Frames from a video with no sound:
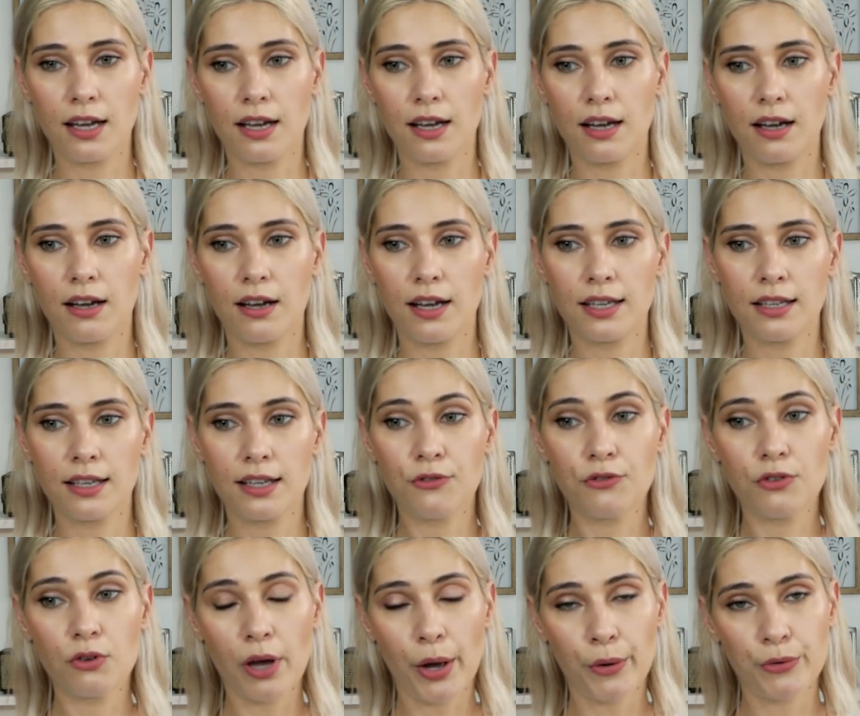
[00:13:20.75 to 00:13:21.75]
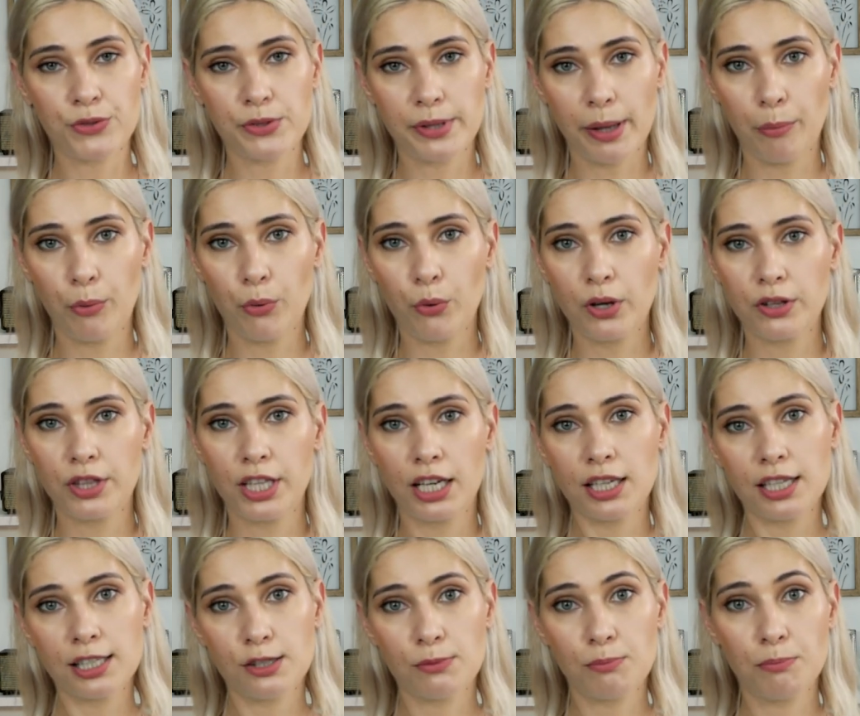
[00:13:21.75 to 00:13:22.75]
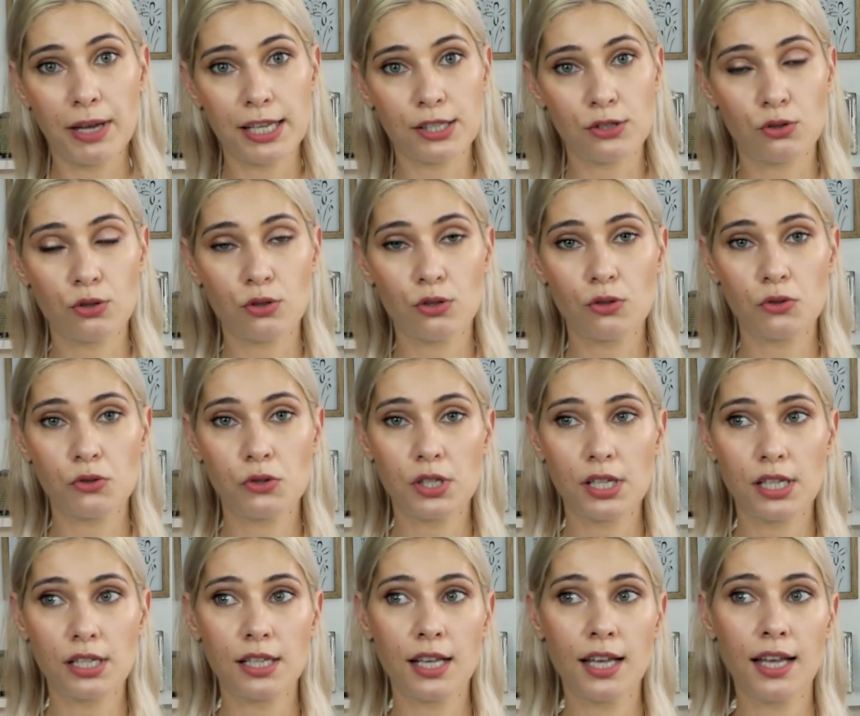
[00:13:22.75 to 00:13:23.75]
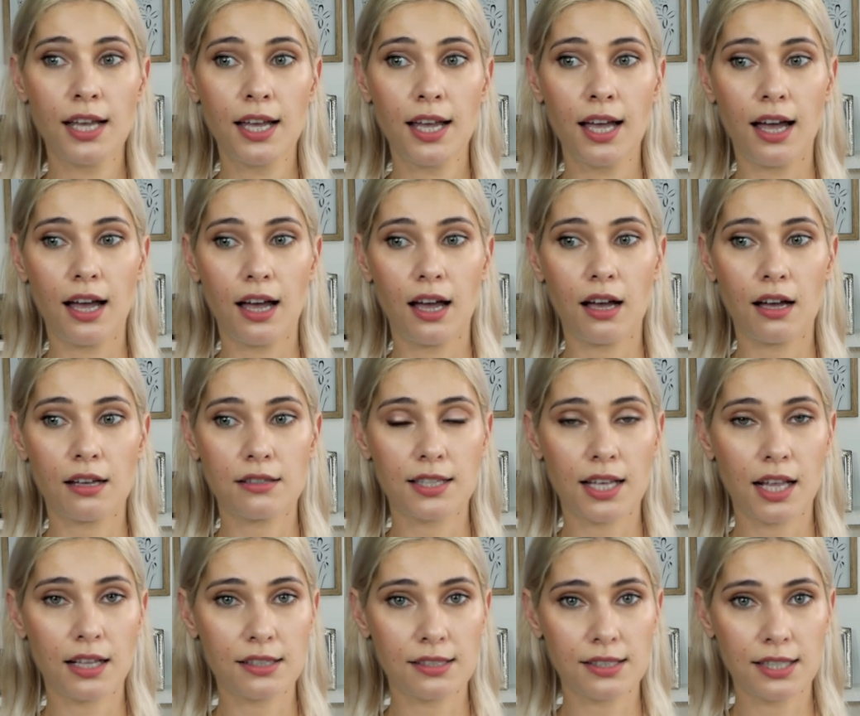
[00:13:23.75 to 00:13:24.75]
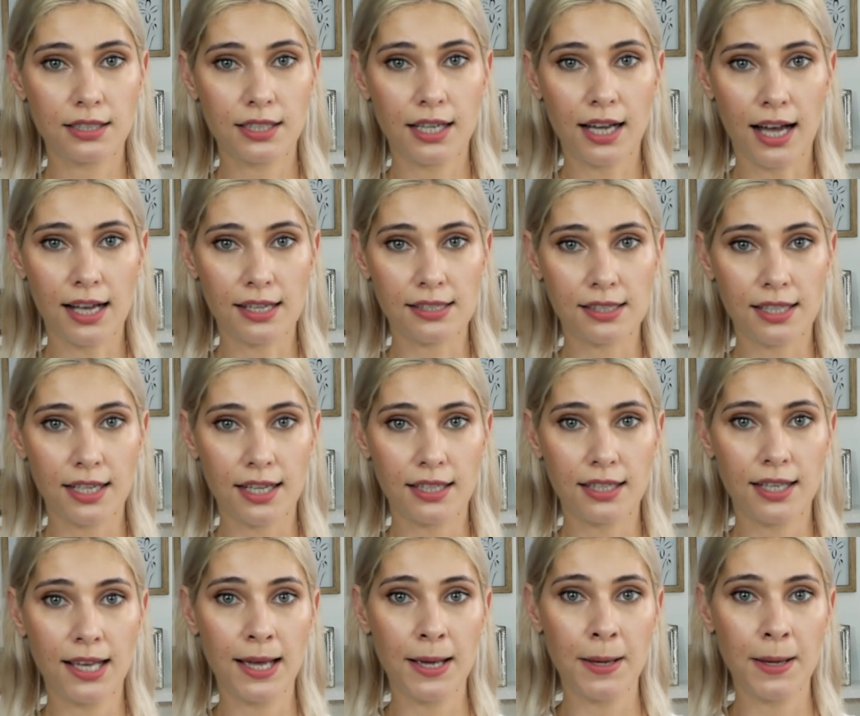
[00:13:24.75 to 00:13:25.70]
Uh, if you have separate then it's best to use it uh, salicylic acid